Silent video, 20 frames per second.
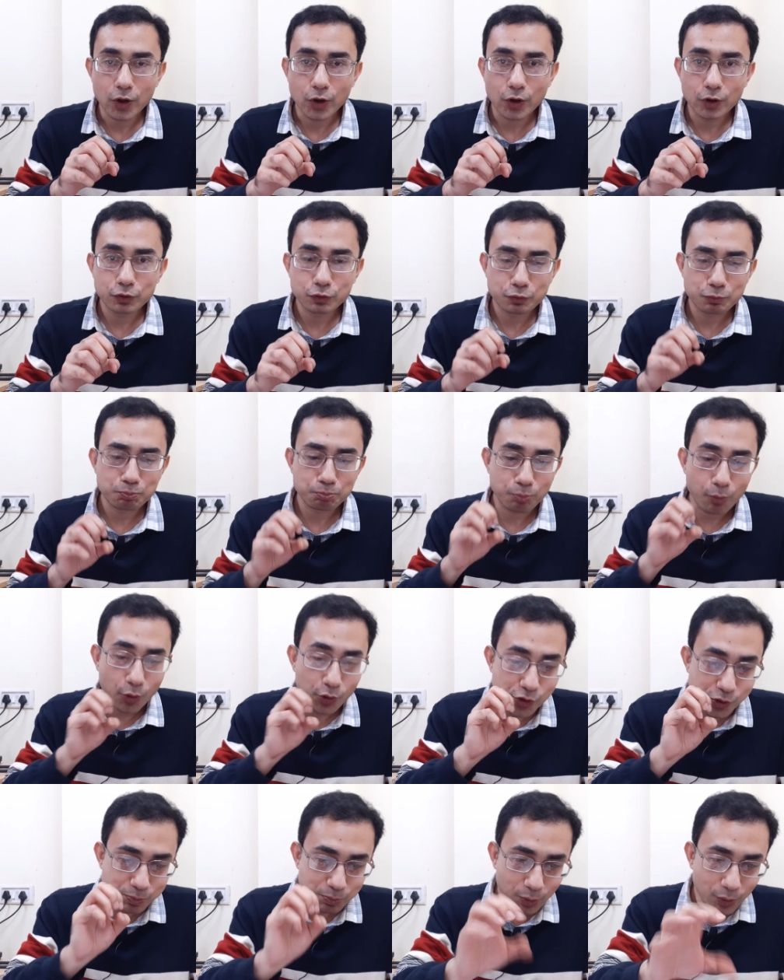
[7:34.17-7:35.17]
of
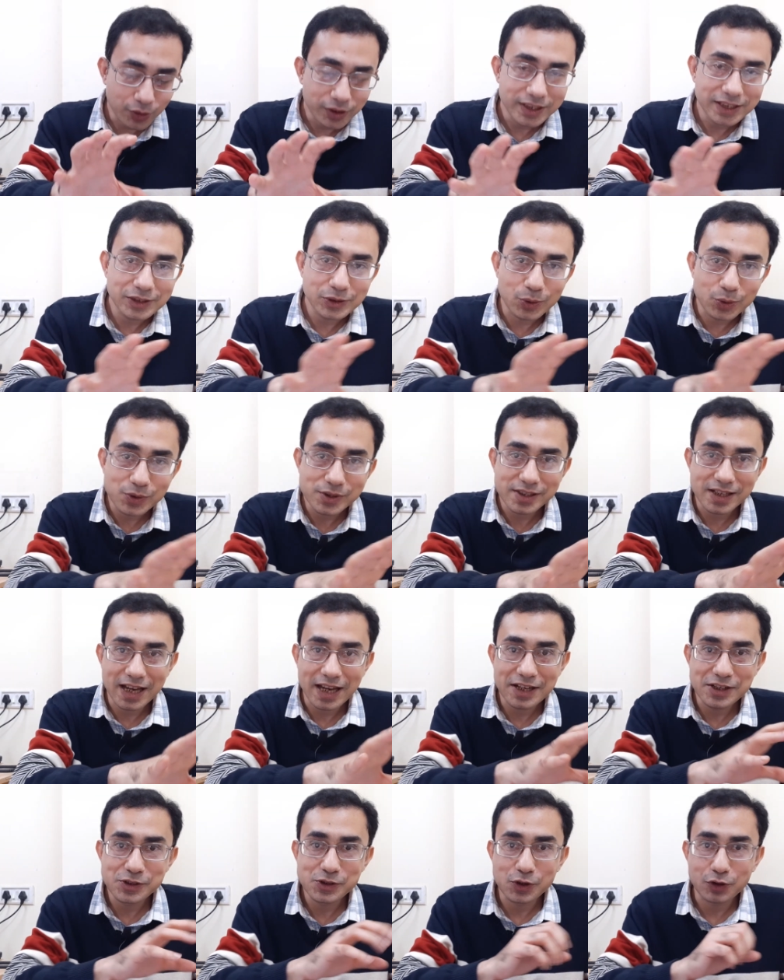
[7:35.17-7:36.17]
postponing those
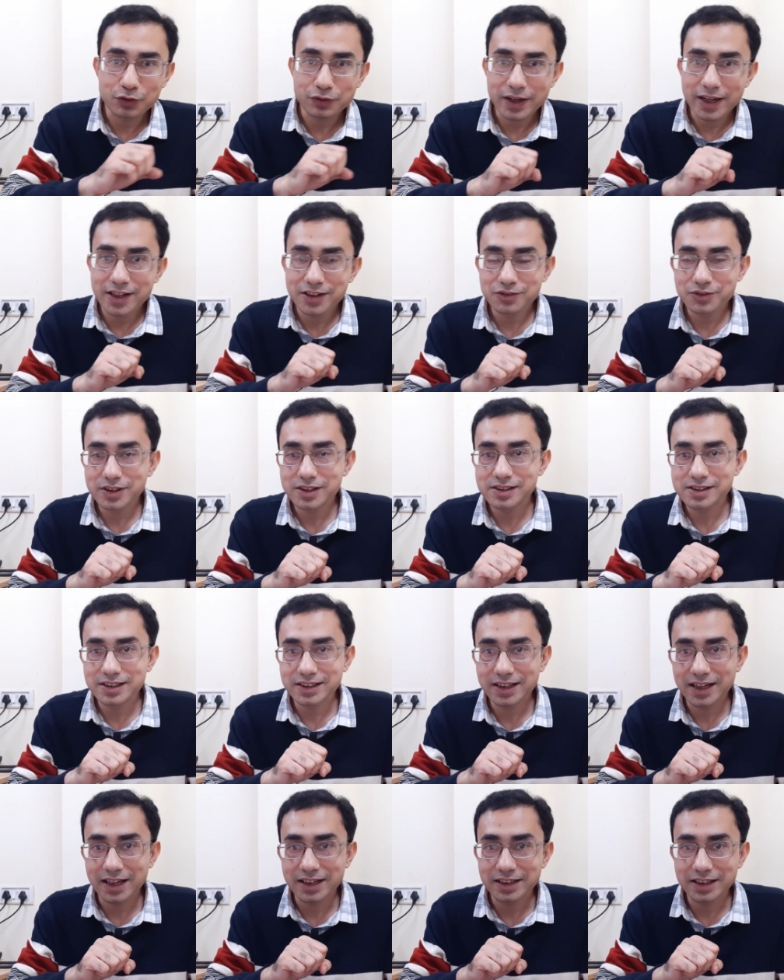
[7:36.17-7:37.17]
kinds of
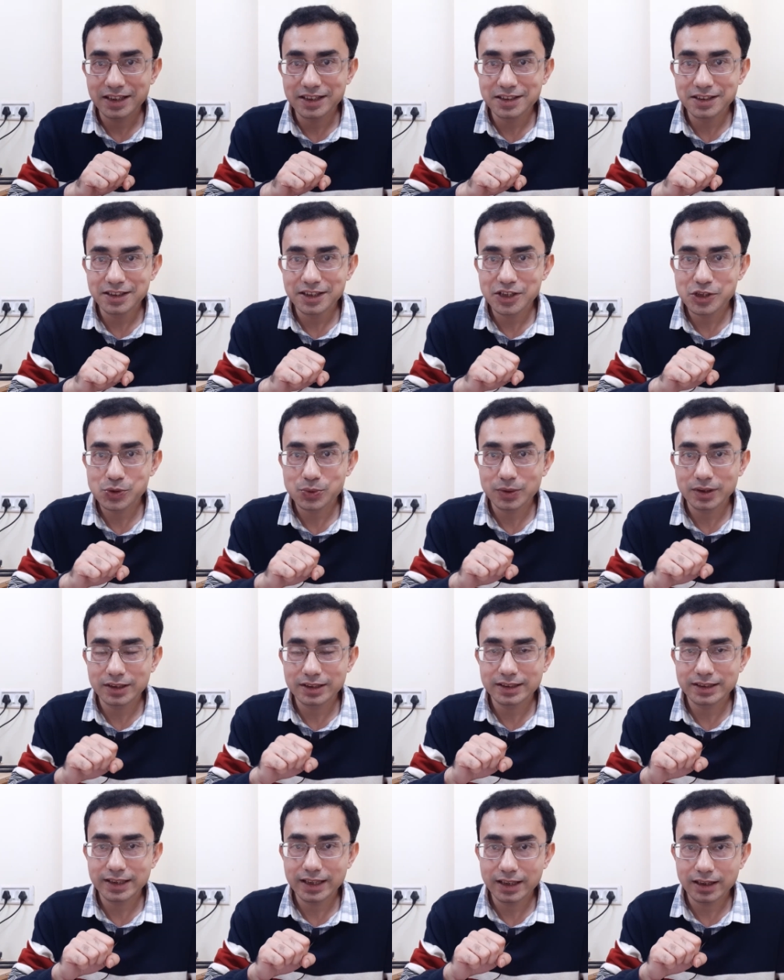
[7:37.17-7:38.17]
interesting and
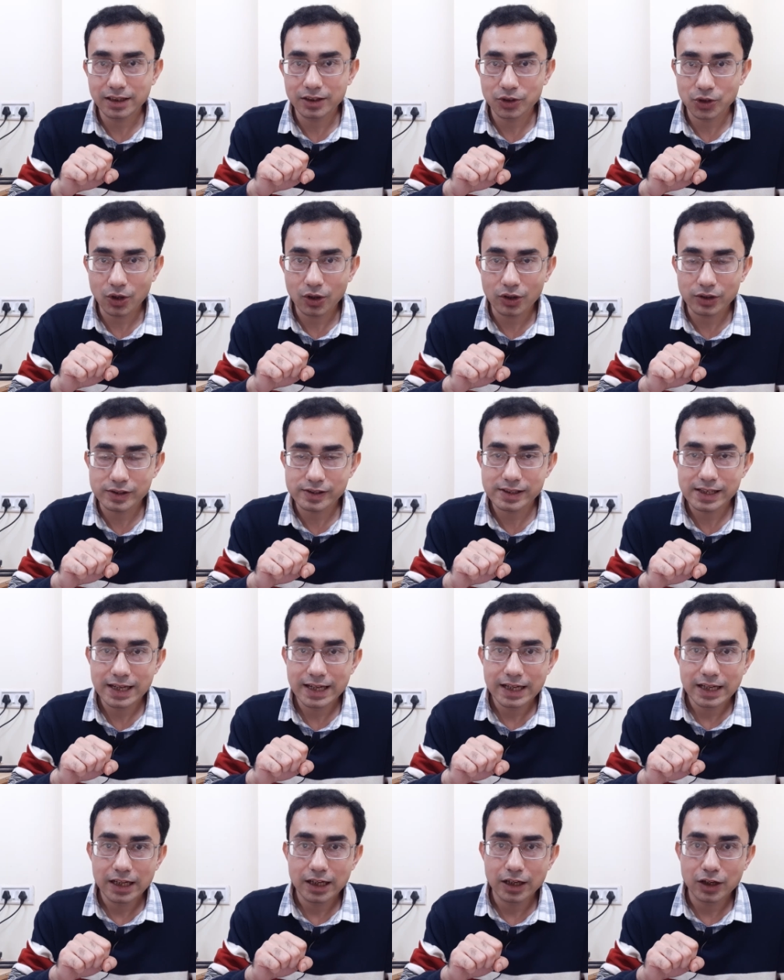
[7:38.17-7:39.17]
intellectual thoughts
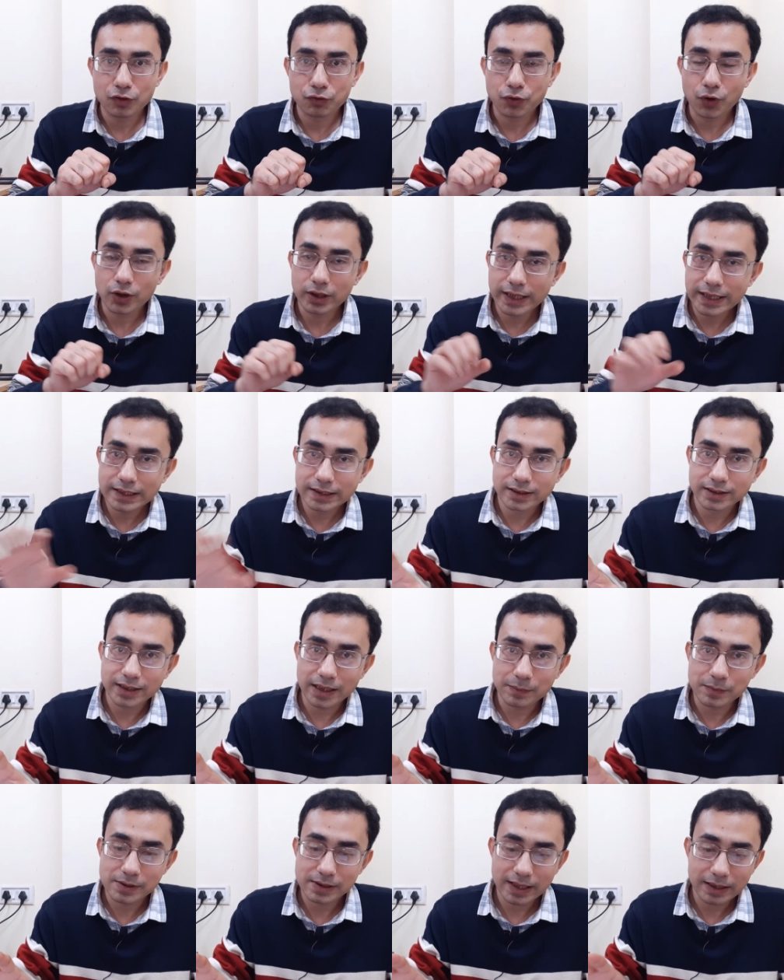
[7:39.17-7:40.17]
for later
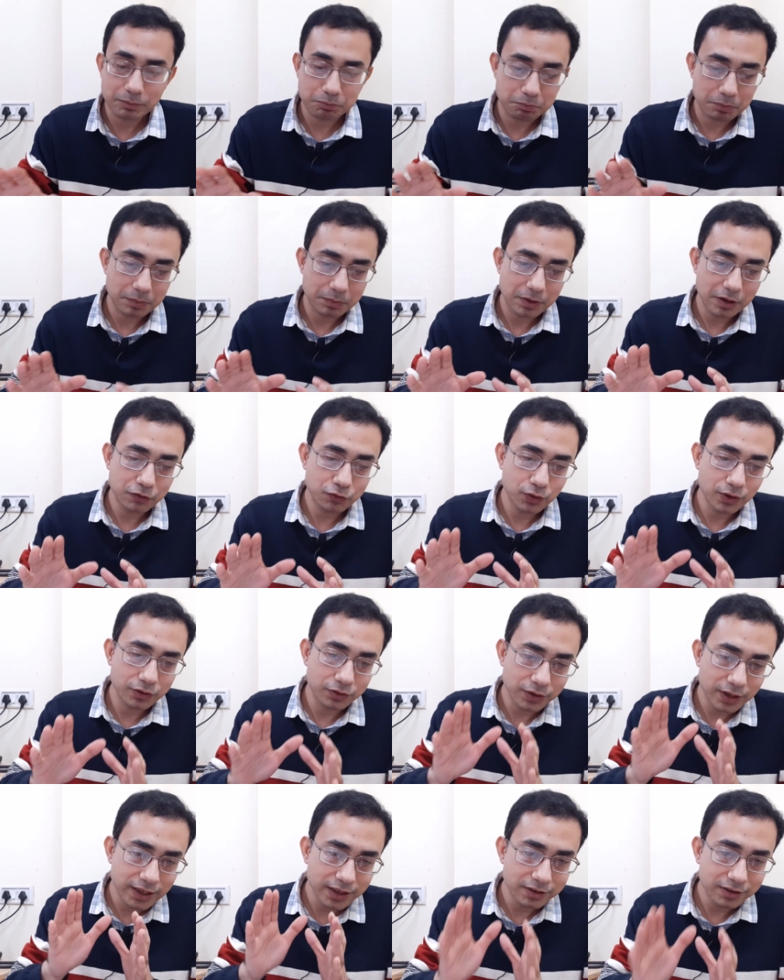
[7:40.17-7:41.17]
times. Like, if you're
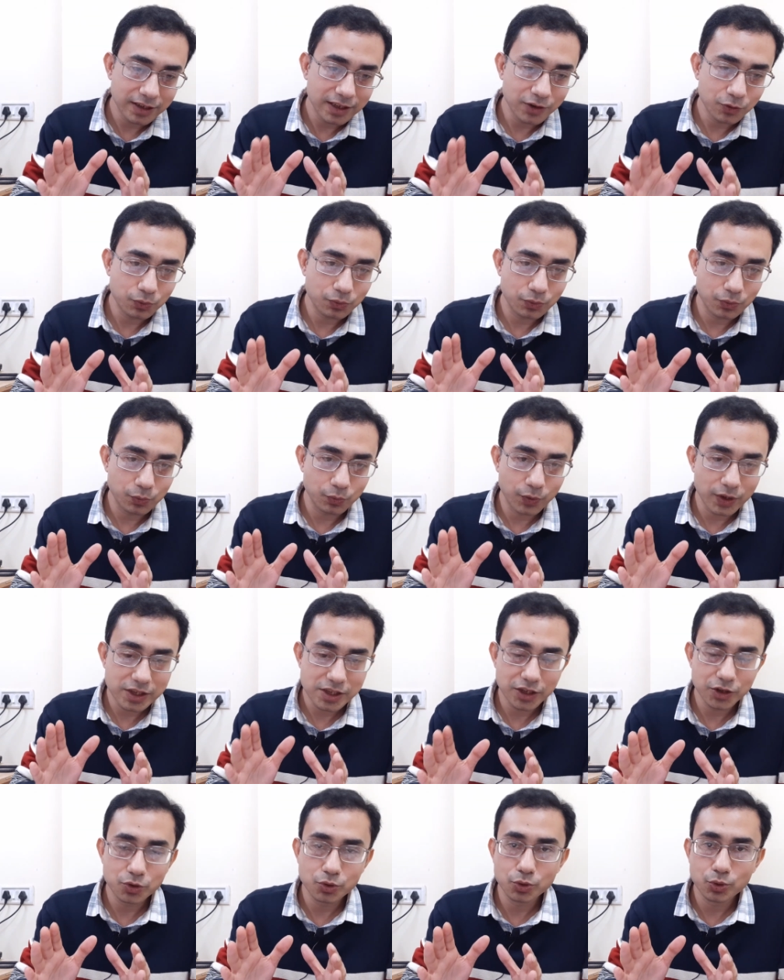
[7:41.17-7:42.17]
really, really
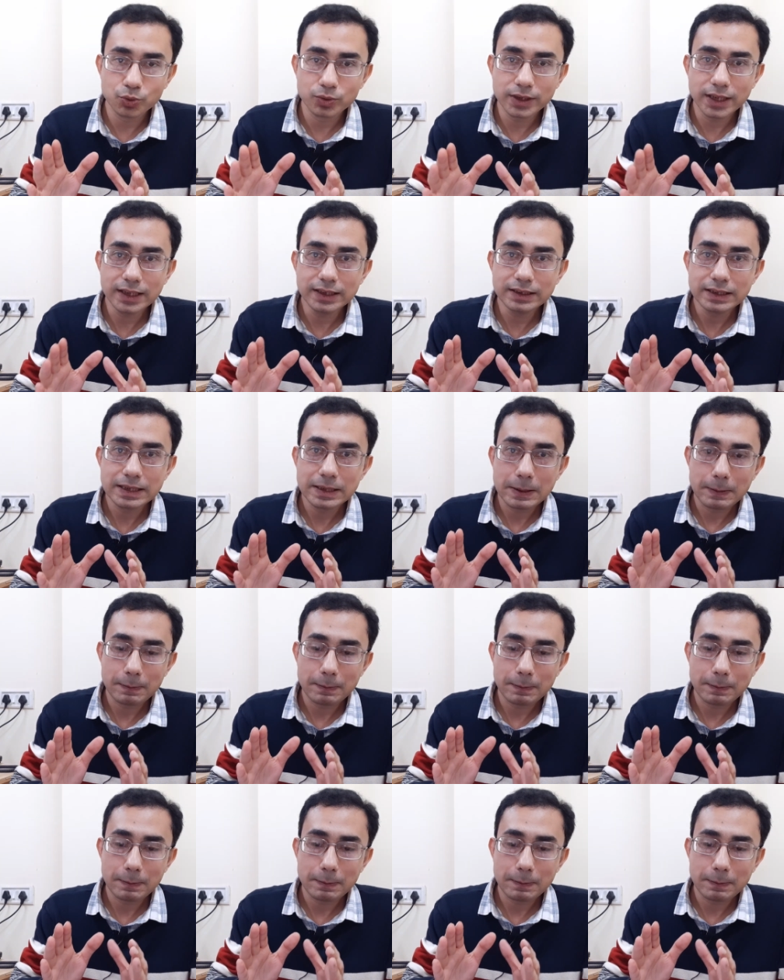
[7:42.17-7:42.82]
wishing to do that,